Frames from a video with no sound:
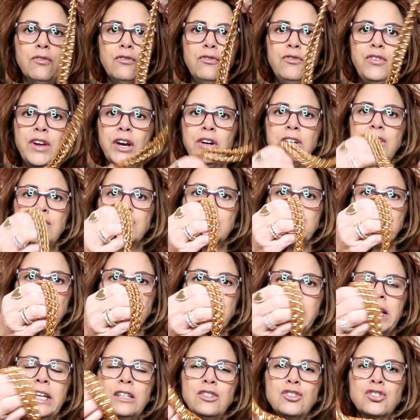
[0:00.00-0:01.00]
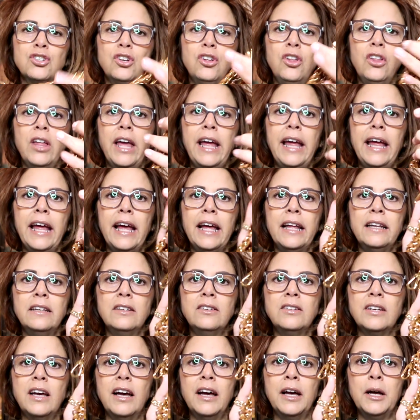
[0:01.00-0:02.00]
Very substantial,
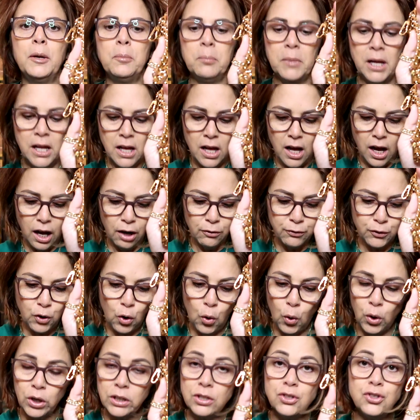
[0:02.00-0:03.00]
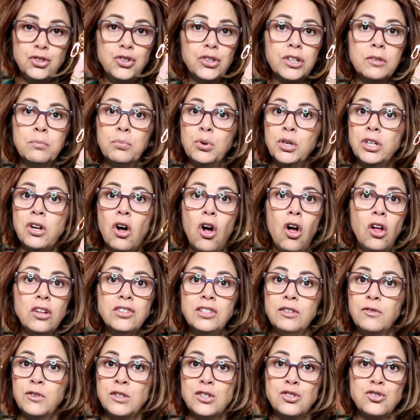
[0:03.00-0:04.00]
and of course you can put all
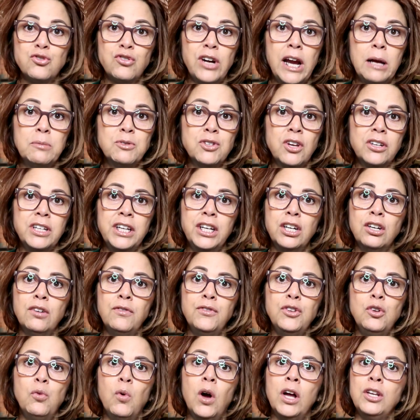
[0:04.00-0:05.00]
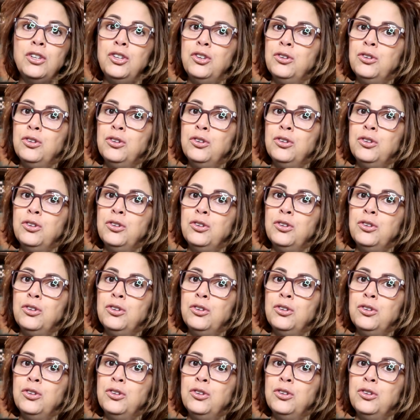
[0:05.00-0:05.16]
different straps on here if you want.